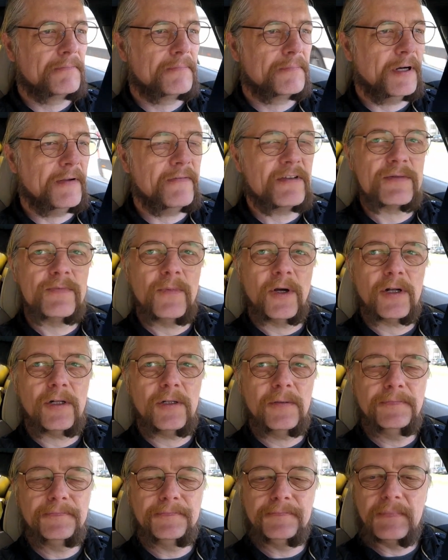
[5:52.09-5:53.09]
previous
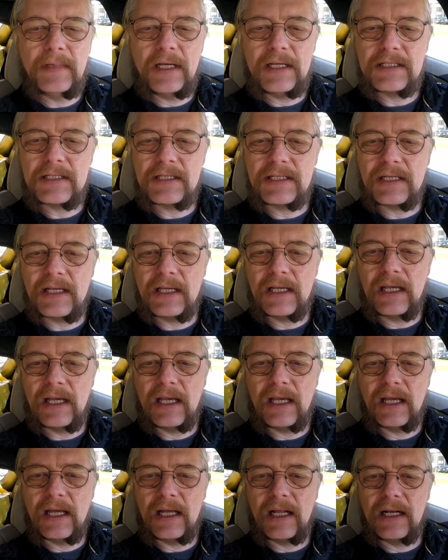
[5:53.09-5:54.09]
Model S,
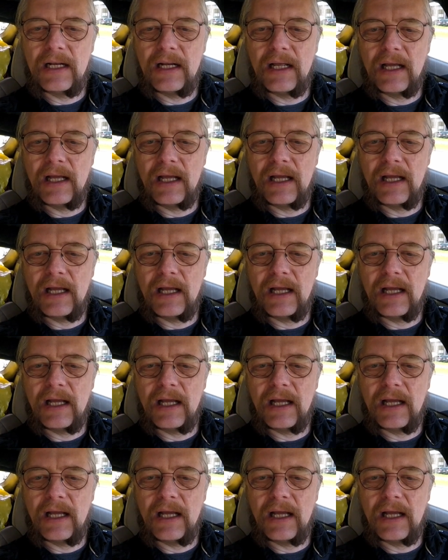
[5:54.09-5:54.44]
and